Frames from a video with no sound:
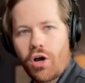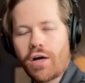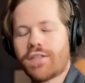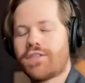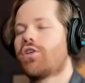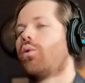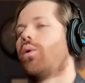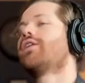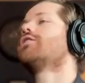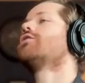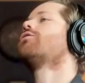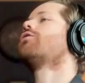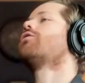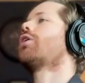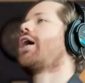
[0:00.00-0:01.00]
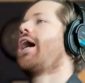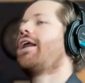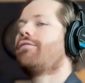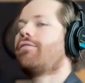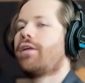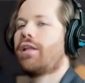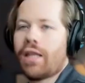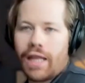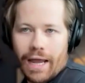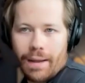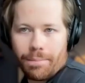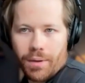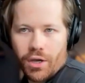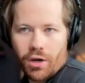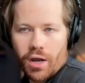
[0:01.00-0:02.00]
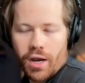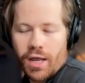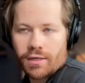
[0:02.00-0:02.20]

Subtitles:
consequence for kind of clamping on